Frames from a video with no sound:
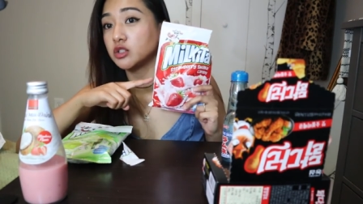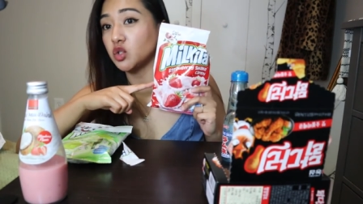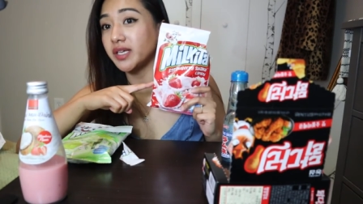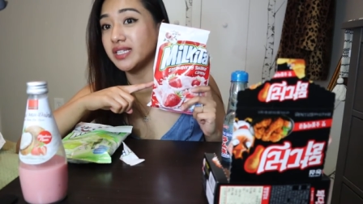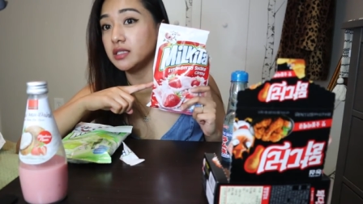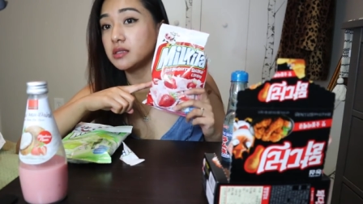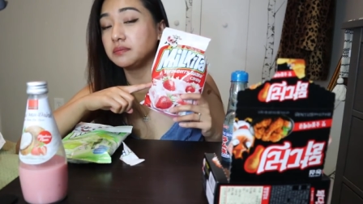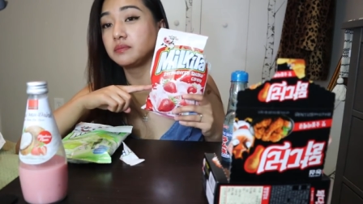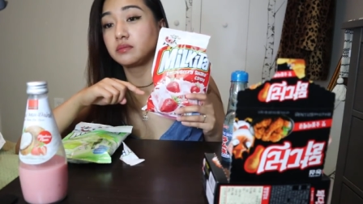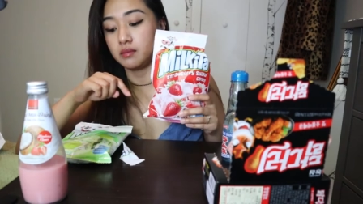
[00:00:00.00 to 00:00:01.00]
Try these.
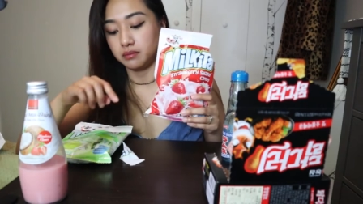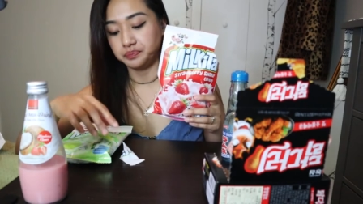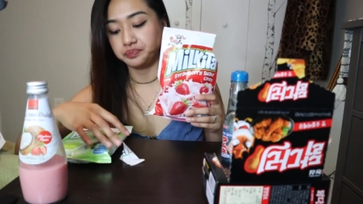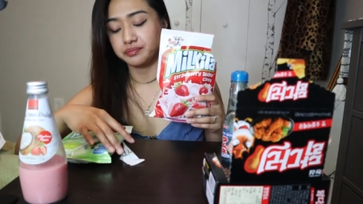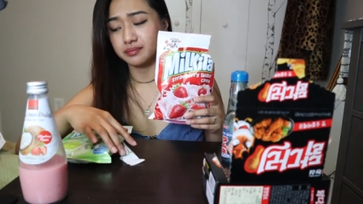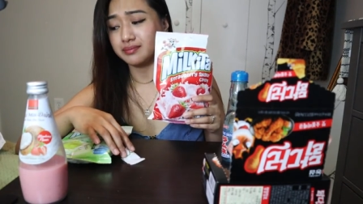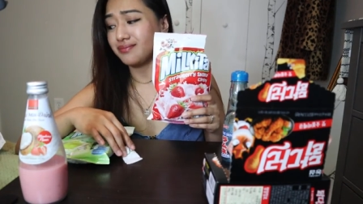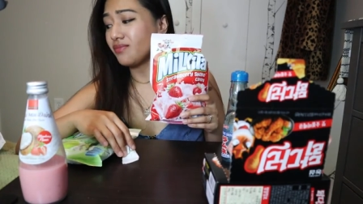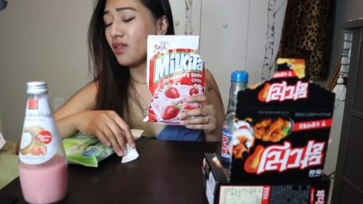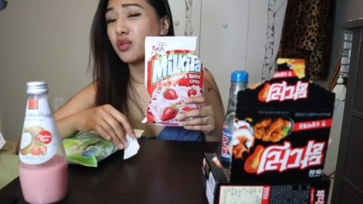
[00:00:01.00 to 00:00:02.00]

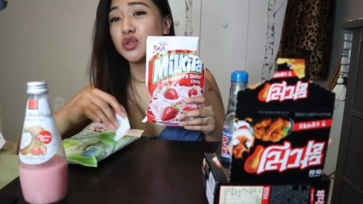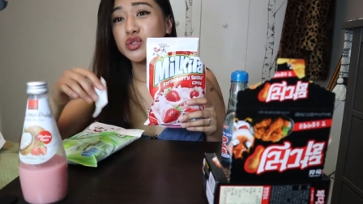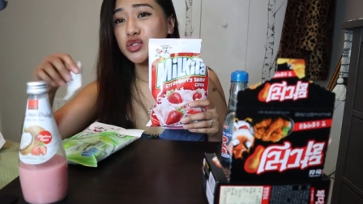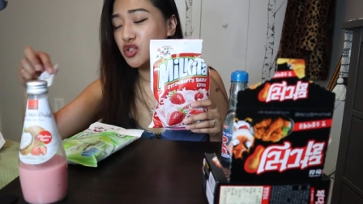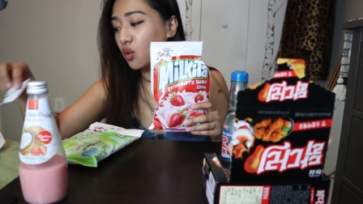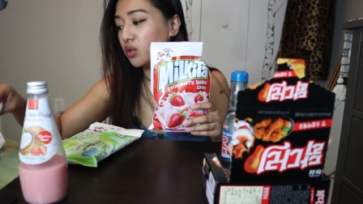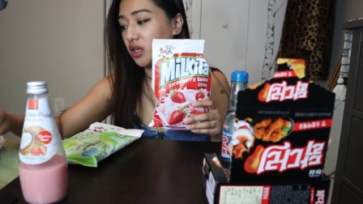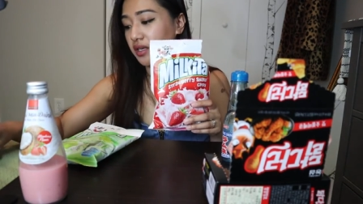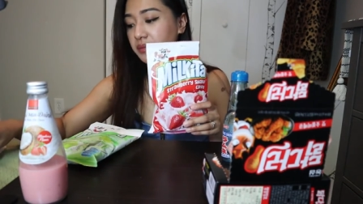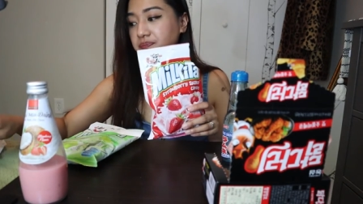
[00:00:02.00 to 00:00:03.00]
They're so
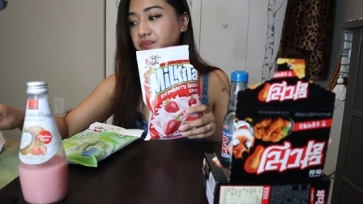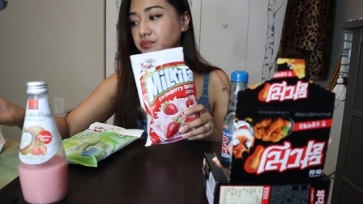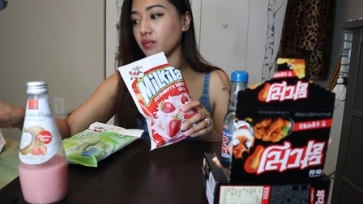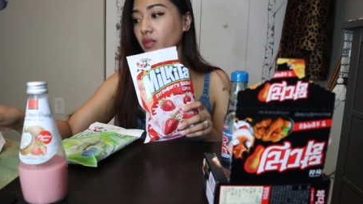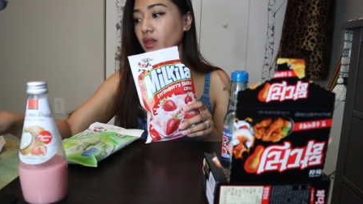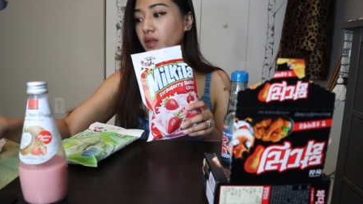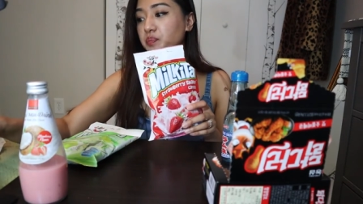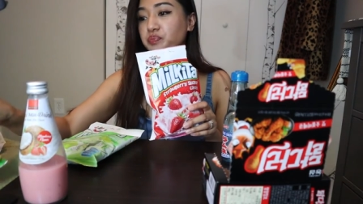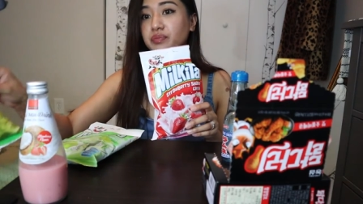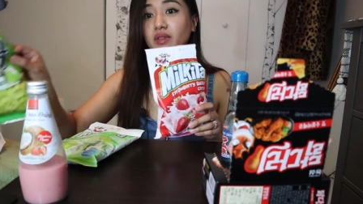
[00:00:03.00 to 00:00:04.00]
good.
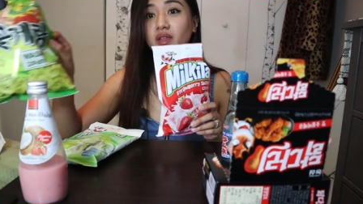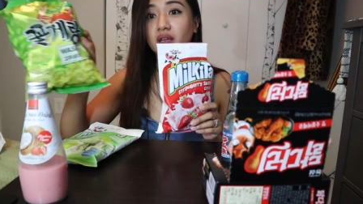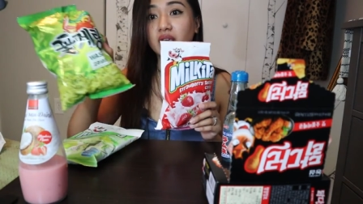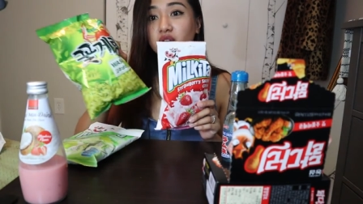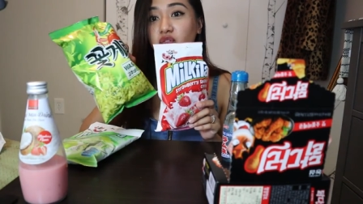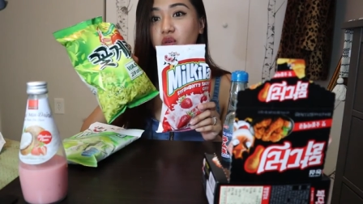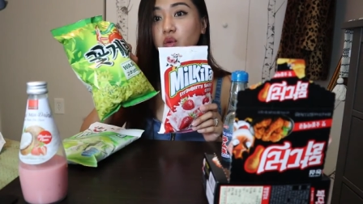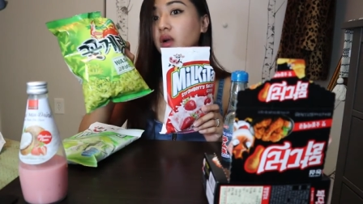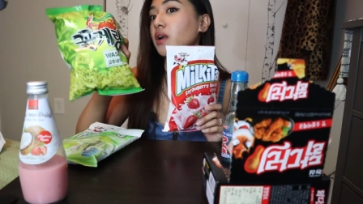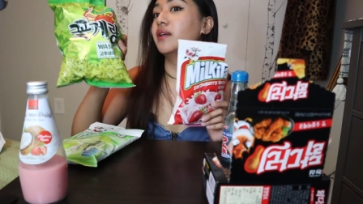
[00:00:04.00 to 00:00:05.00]
And if
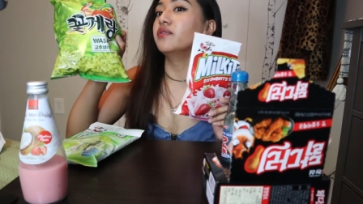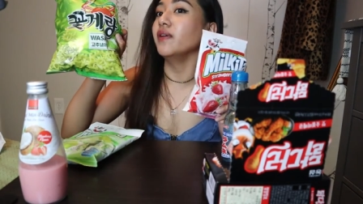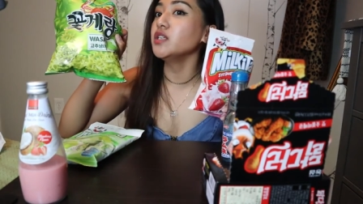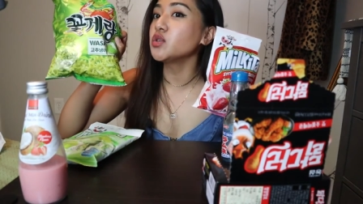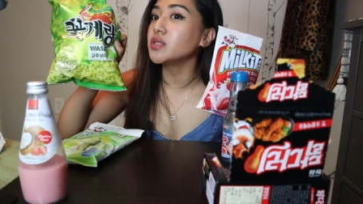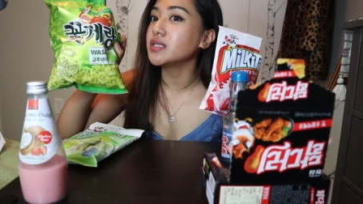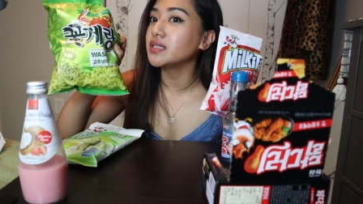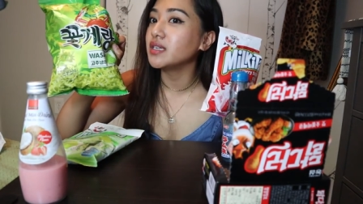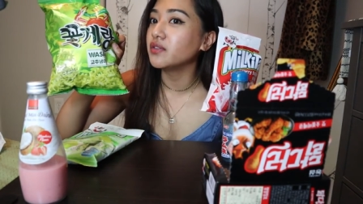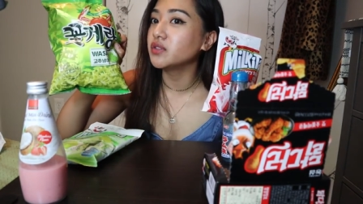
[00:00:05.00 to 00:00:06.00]
you are adventurous
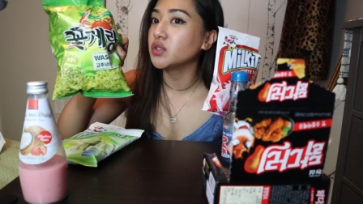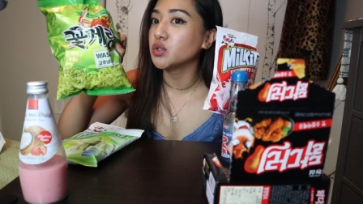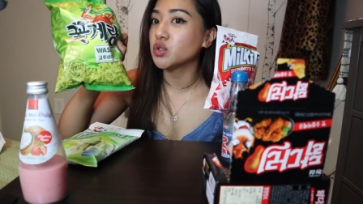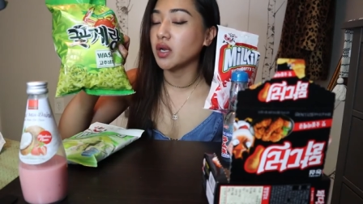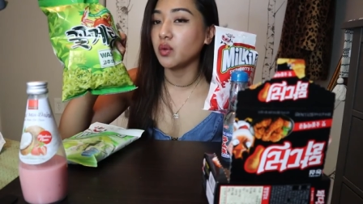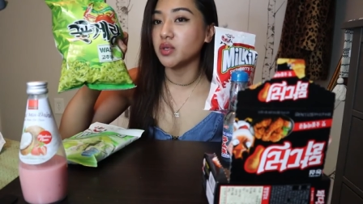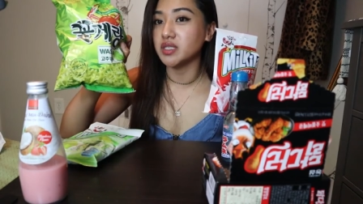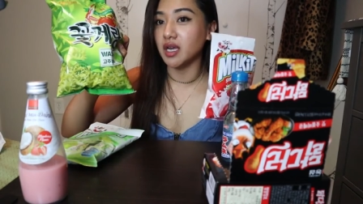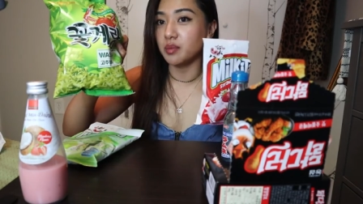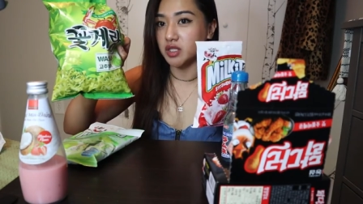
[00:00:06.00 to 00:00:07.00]
enough to try
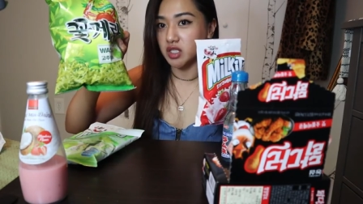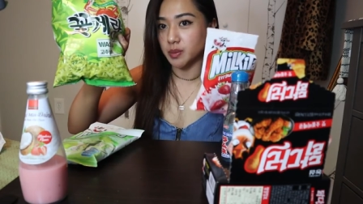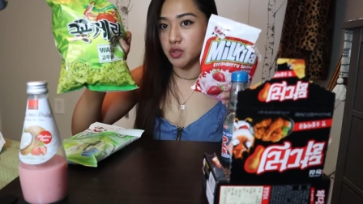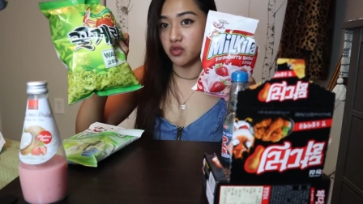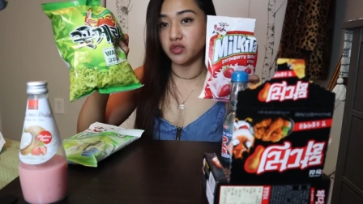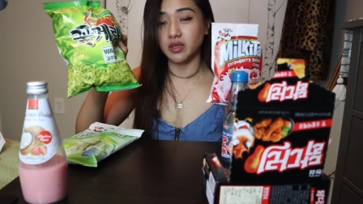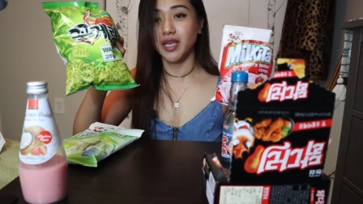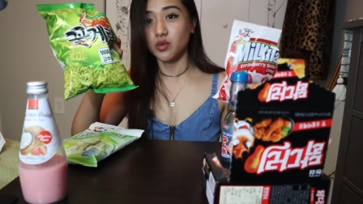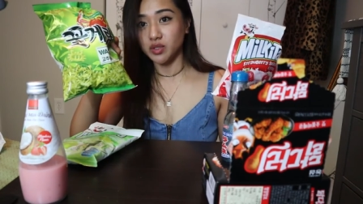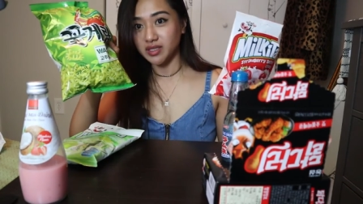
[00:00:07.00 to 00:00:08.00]
wasabi chips, or if you
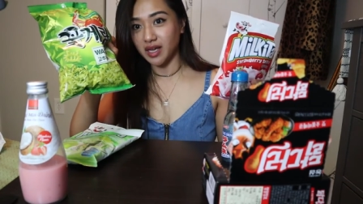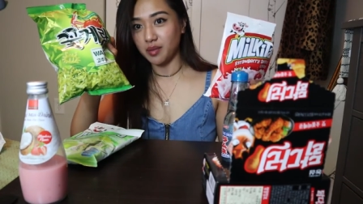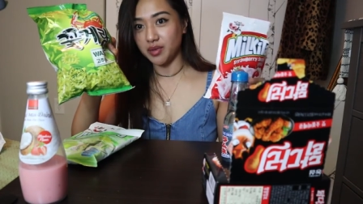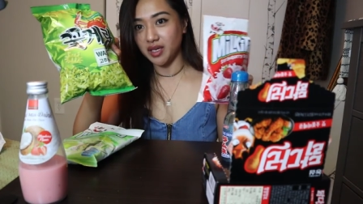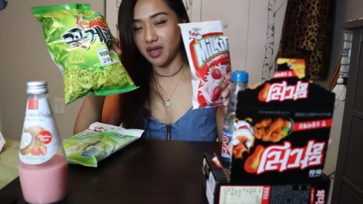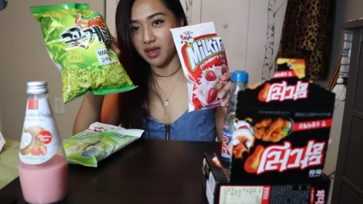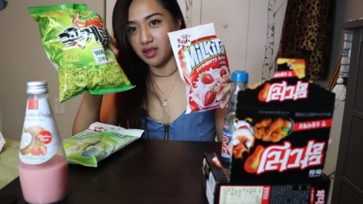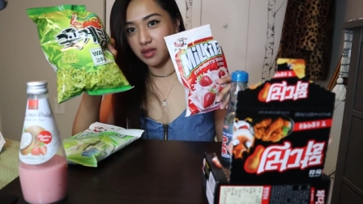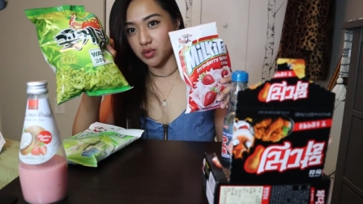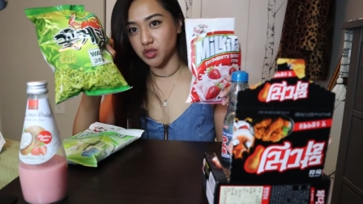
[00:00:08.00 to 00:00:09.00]
like wasabi
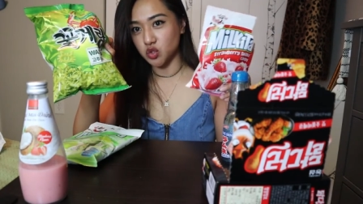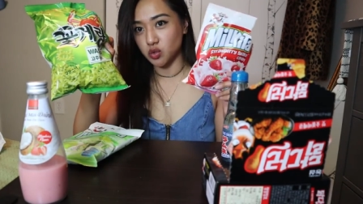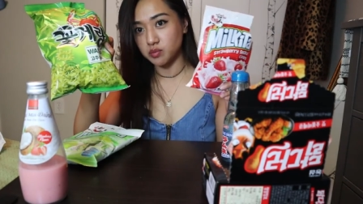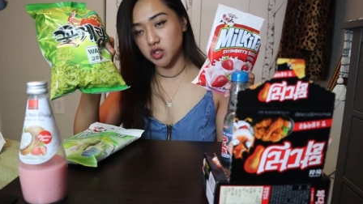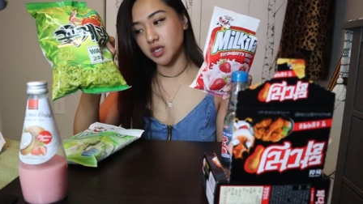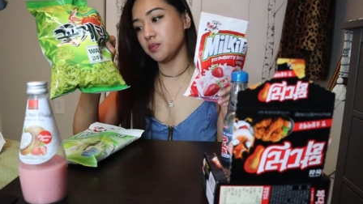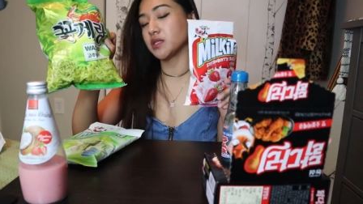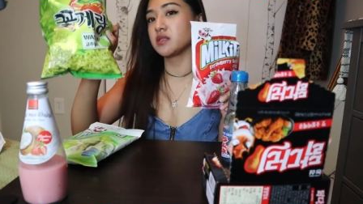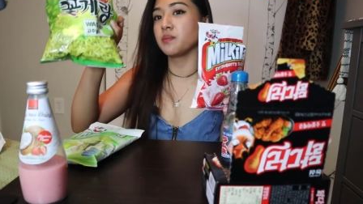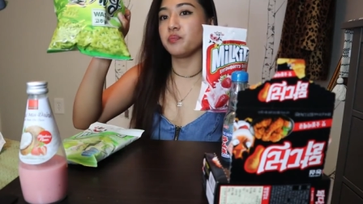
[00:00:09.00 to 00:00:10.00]
and those shrimp
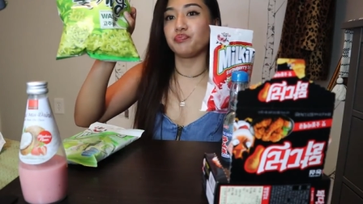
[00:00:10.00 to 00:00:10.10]
chips,